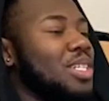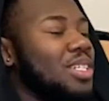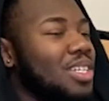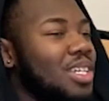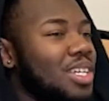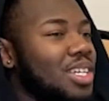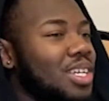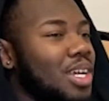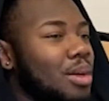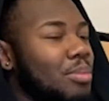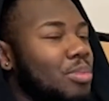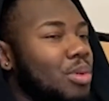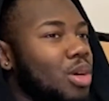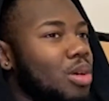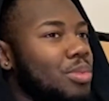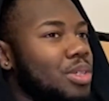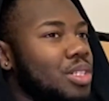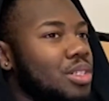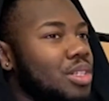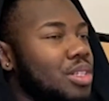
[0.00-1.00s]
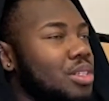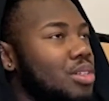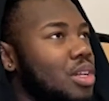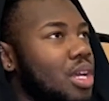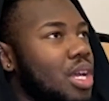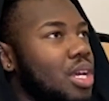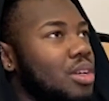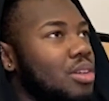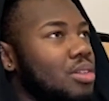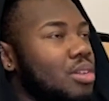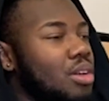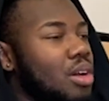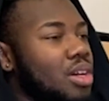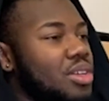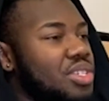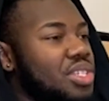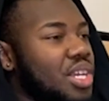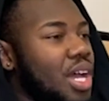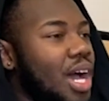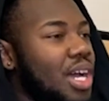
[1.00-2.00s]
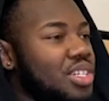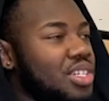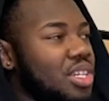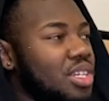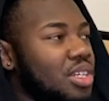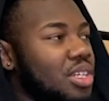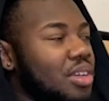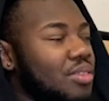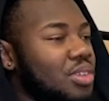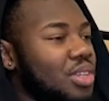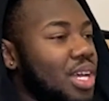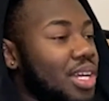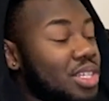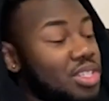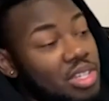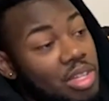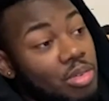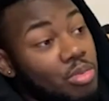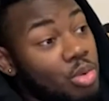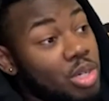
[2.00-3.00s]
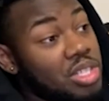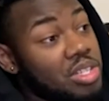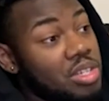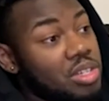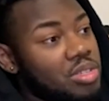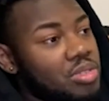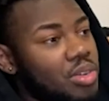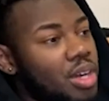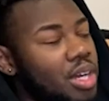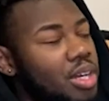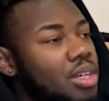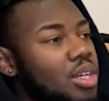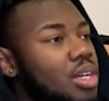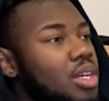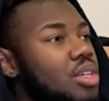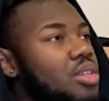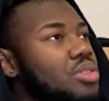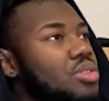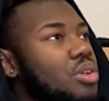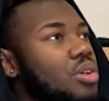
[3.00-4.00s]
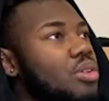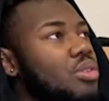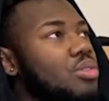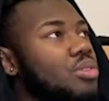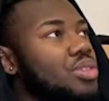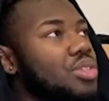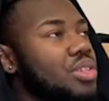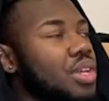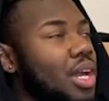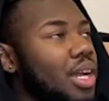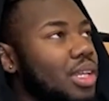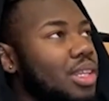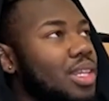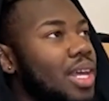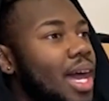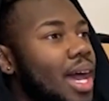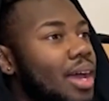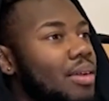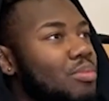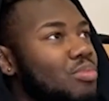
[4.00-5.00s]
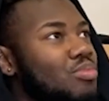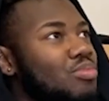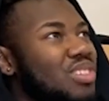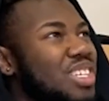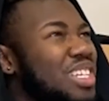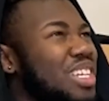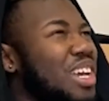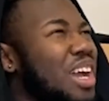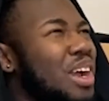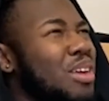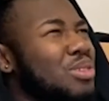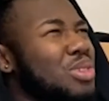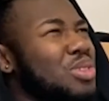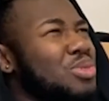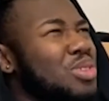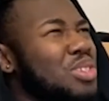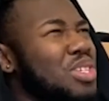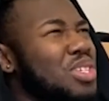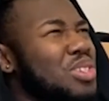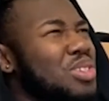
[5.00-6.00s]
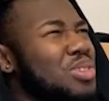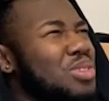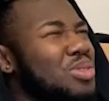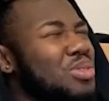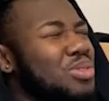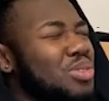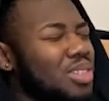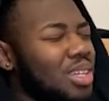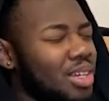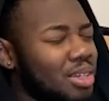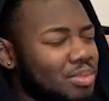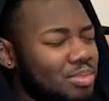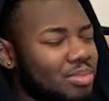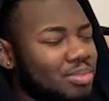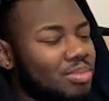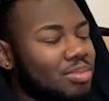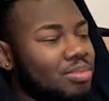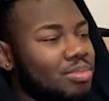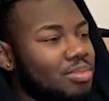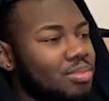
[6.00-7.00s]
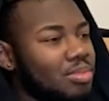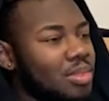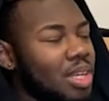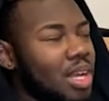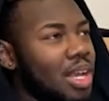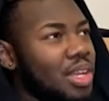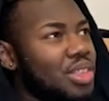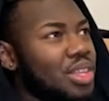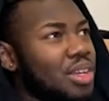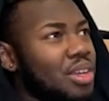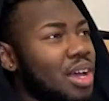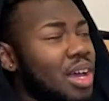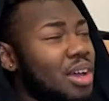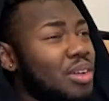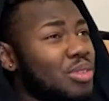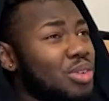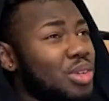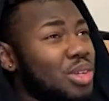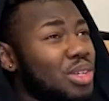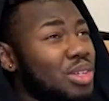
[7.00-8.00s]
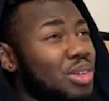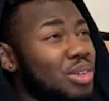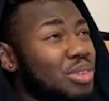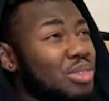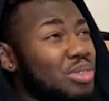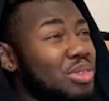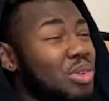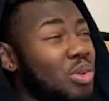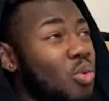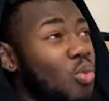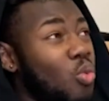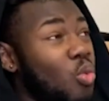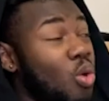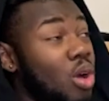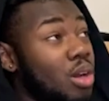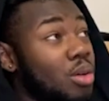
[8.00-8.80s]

Bourbon. Yeah, bourbon and Scotch can give you that because they're whiskeys, right? So it's like that, and Irish whiskey too. Yeah. I think I only know